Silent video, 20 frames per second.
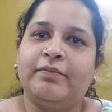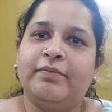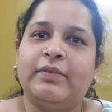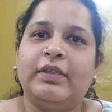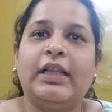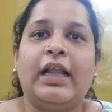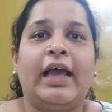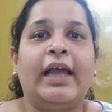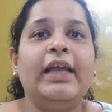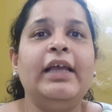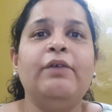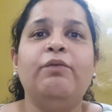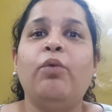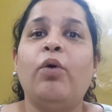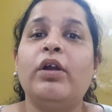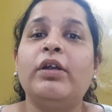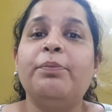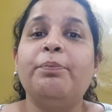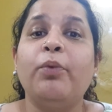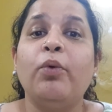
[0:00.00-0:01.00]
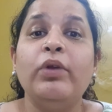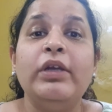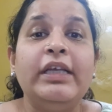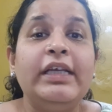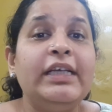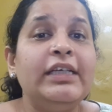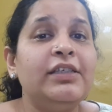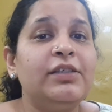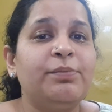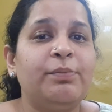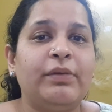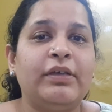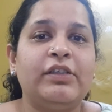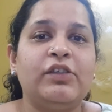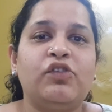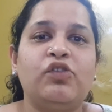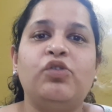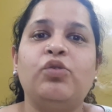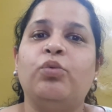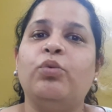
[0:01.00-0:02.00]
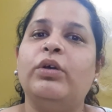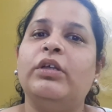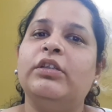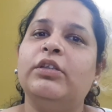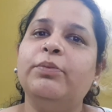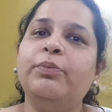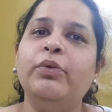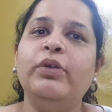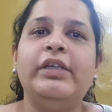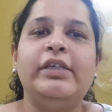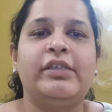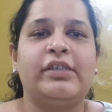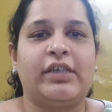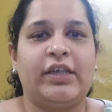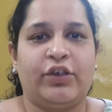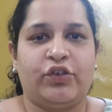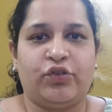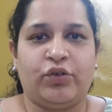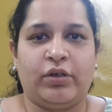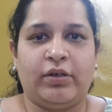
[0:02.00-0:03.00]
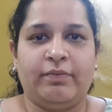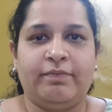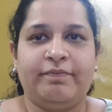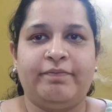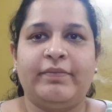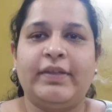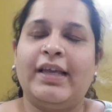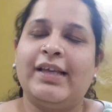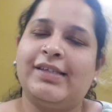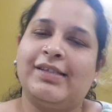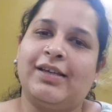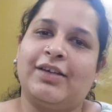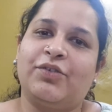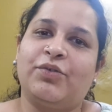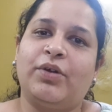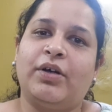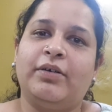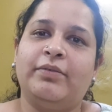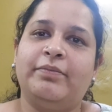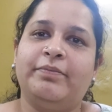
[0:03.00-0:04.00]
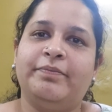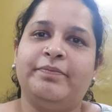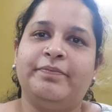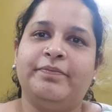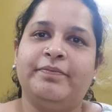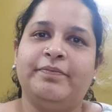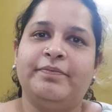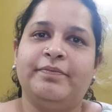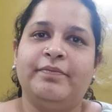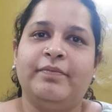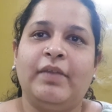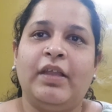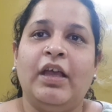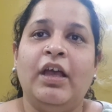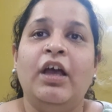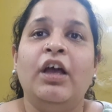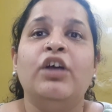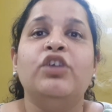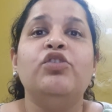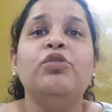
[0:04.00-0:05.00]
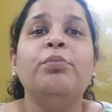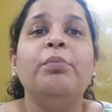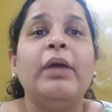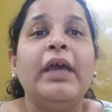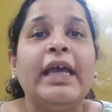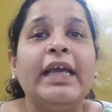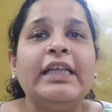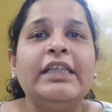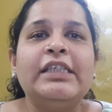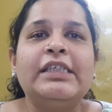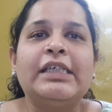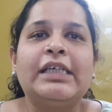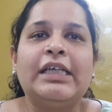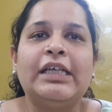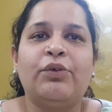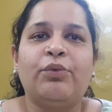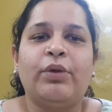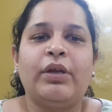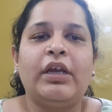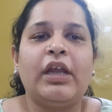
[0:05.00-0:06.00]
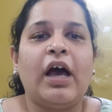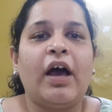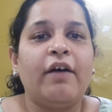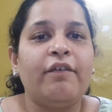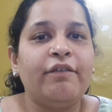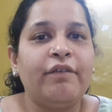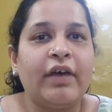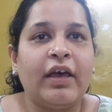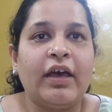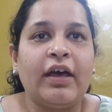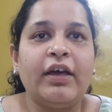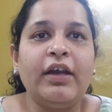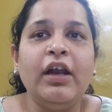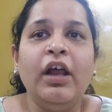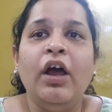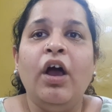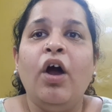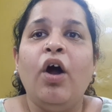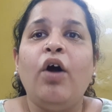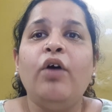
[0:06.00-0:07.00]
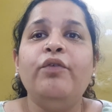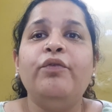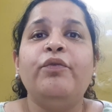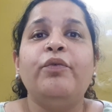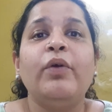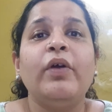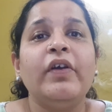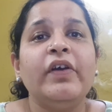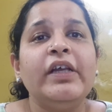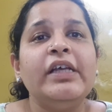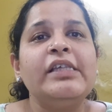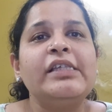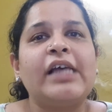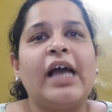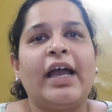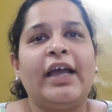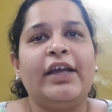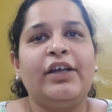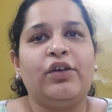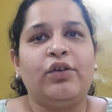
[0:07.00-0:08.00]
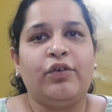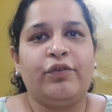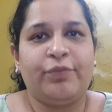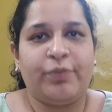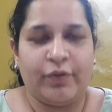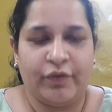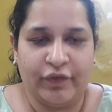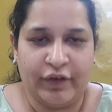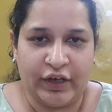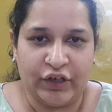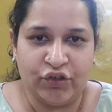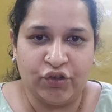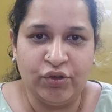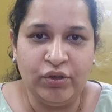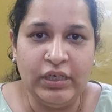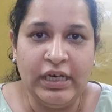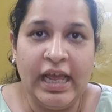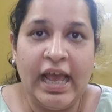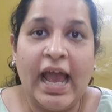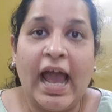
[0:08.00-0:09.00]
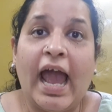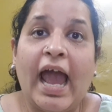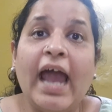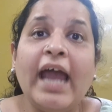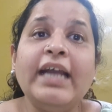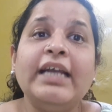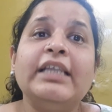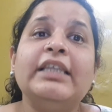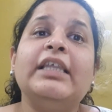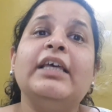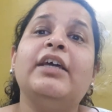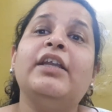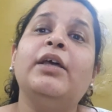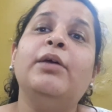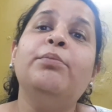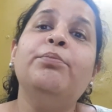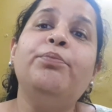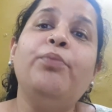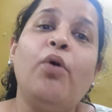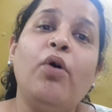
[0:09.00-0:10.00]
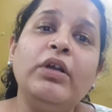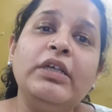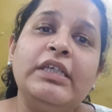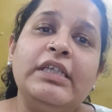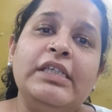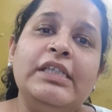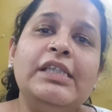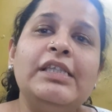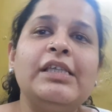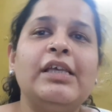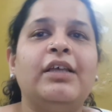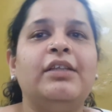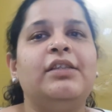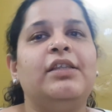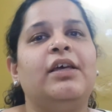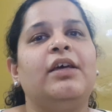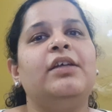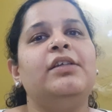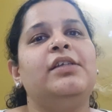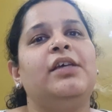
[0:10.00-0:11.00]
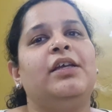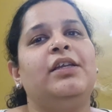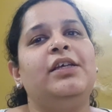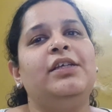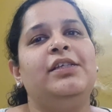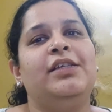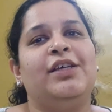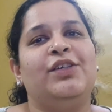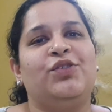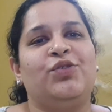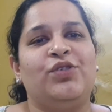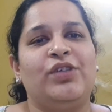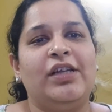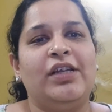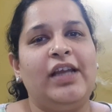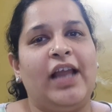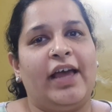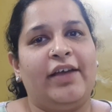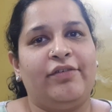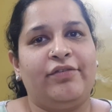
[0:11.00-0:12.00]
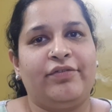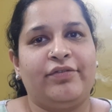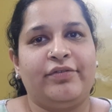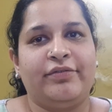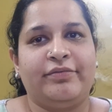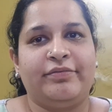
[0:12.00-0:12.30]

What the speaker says: like what policemen do in the police station, etc. To make children aware of various kinds of profession and their importance in their daily day-to-day life.